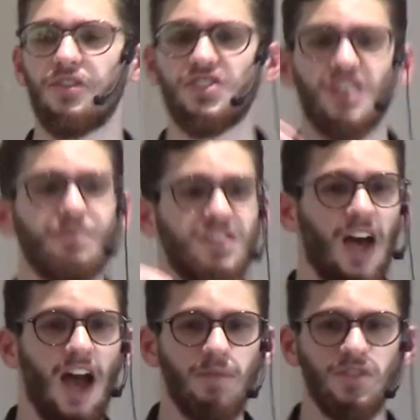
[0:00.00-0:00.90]

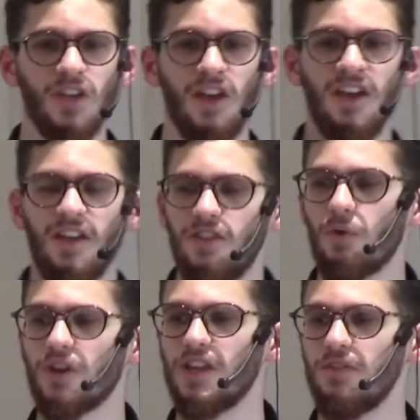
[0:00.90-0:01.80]
Sometimes they
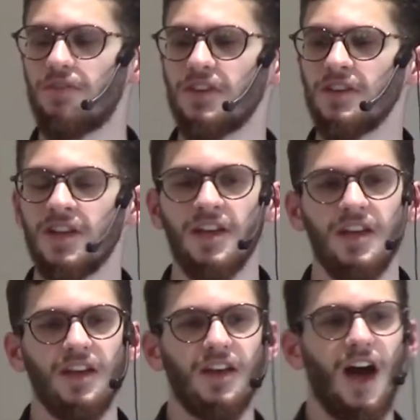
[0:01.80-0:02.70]
were even
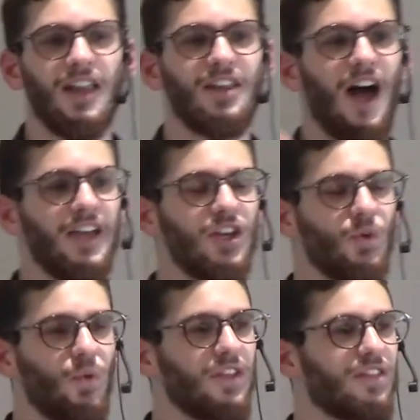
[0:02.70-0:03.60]

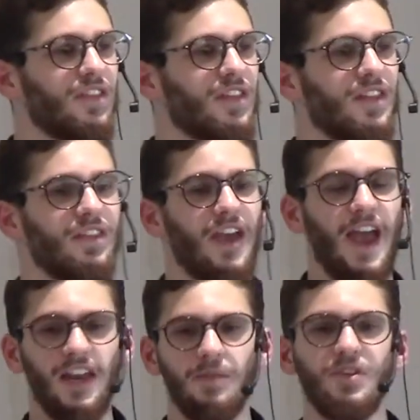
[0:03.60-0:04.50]
allying with the
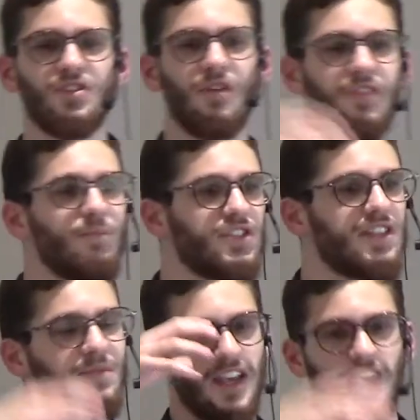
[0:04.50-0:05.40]
enemies of the
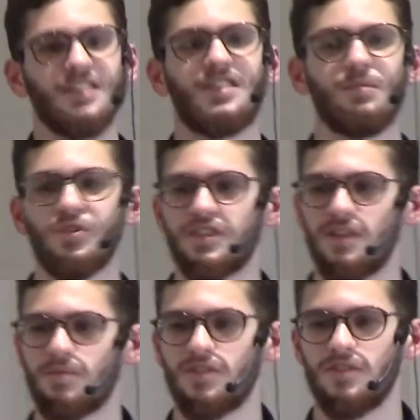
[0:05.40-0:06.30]
Muslims against the
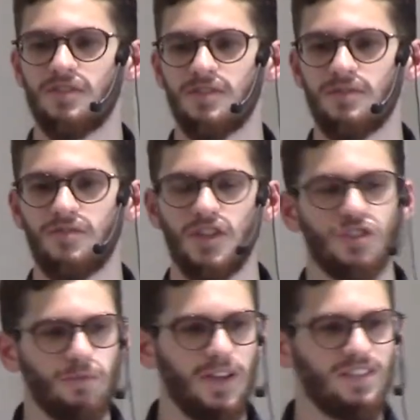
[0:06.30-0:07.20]
Muslims,
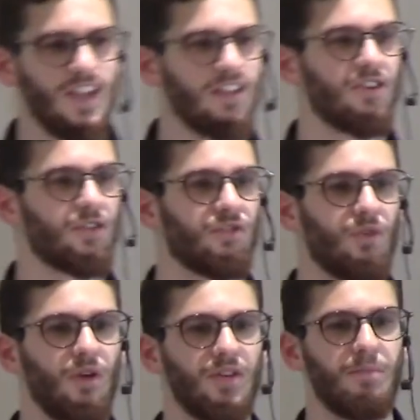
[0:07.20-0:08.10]
just to maintain their
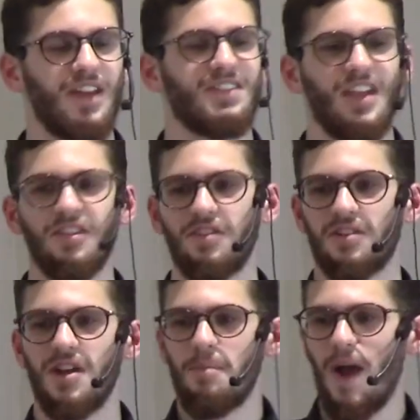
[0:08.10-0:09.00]
throne and maintain their
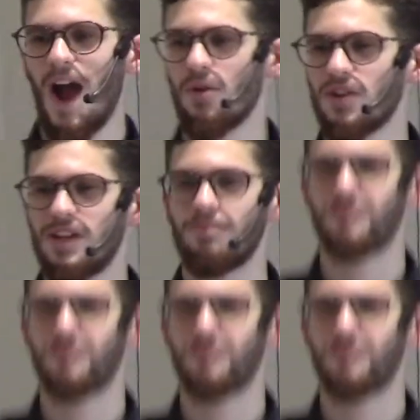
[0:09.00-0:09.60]
power and